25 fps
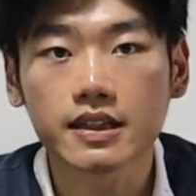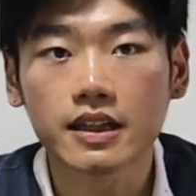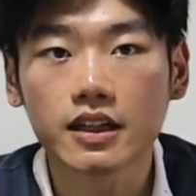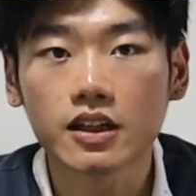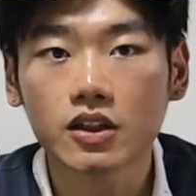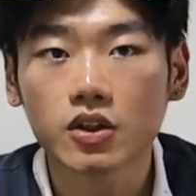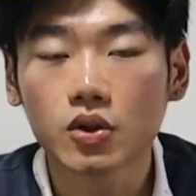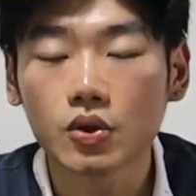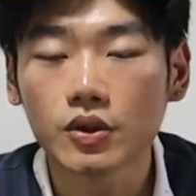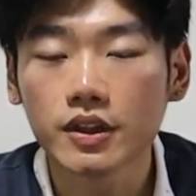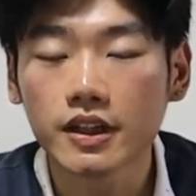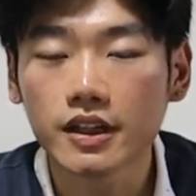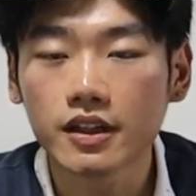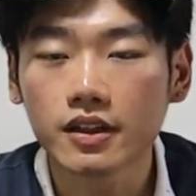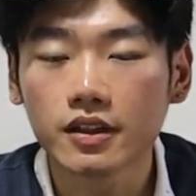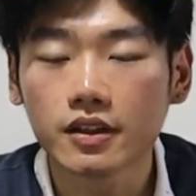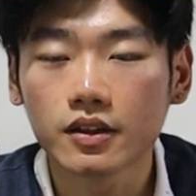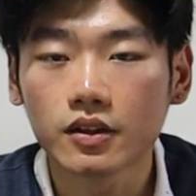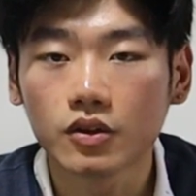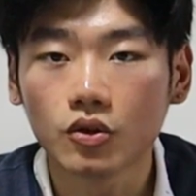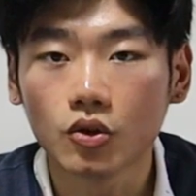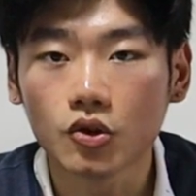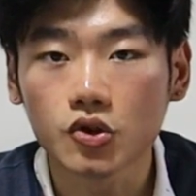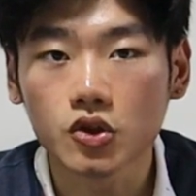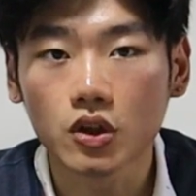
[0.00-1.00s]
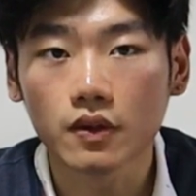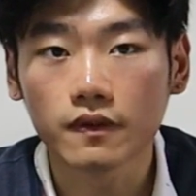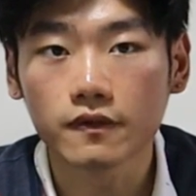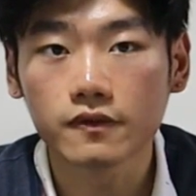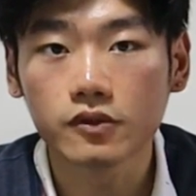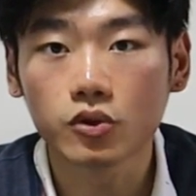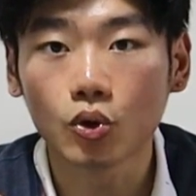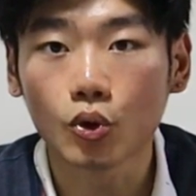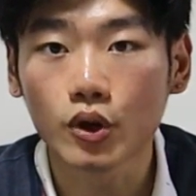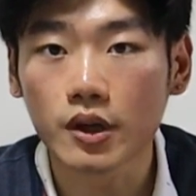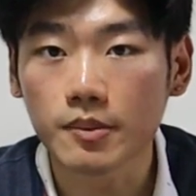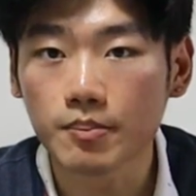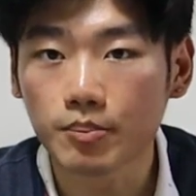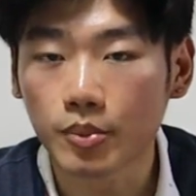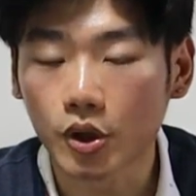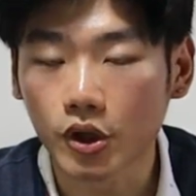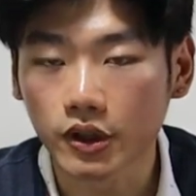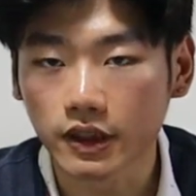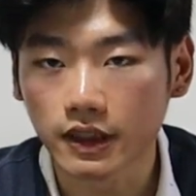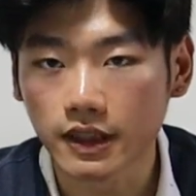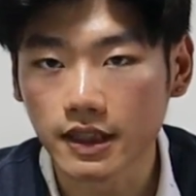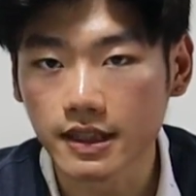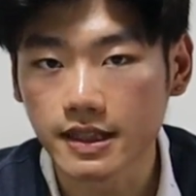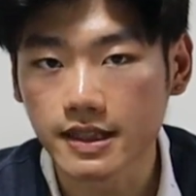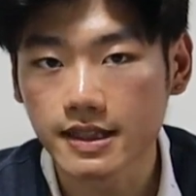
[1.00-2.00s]
including those of low
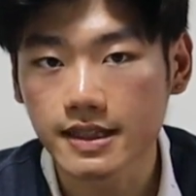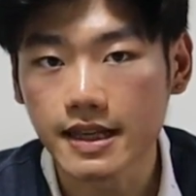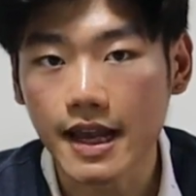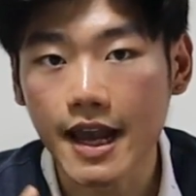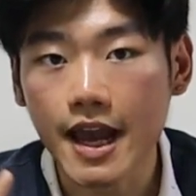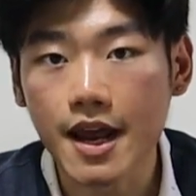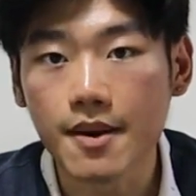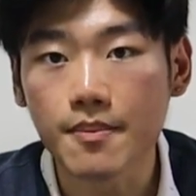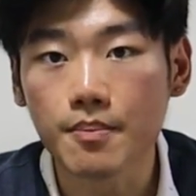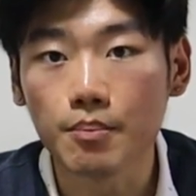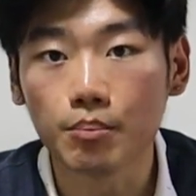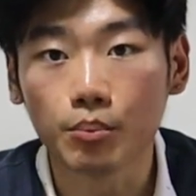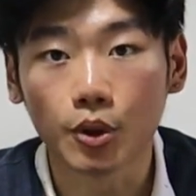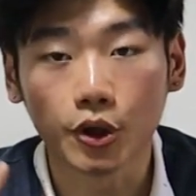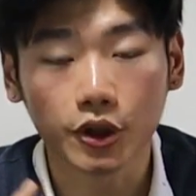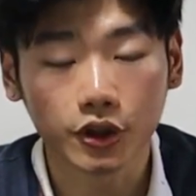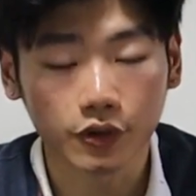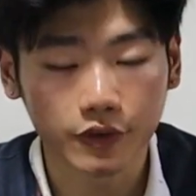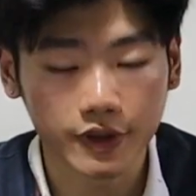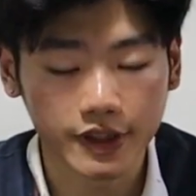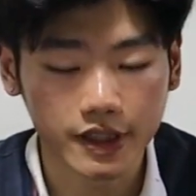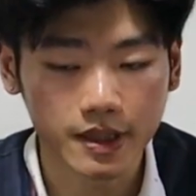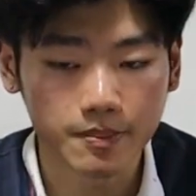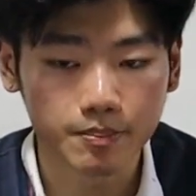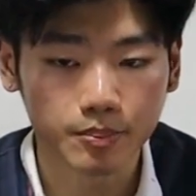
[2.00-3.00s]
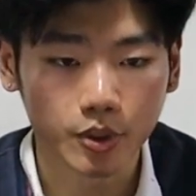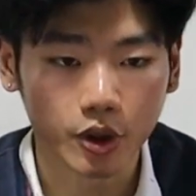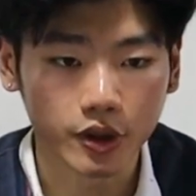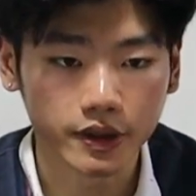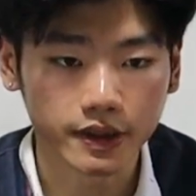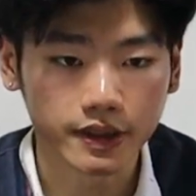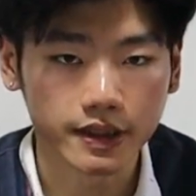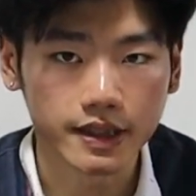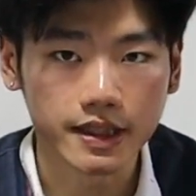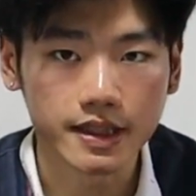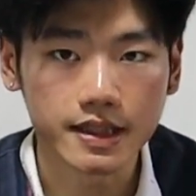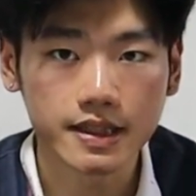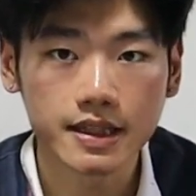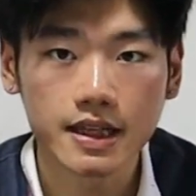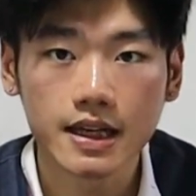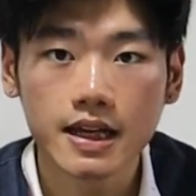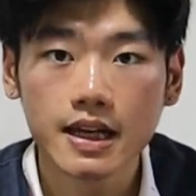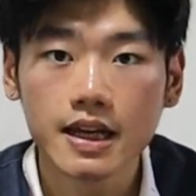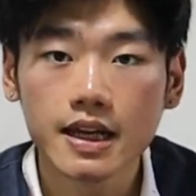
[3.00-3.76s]
importance and moderate importance,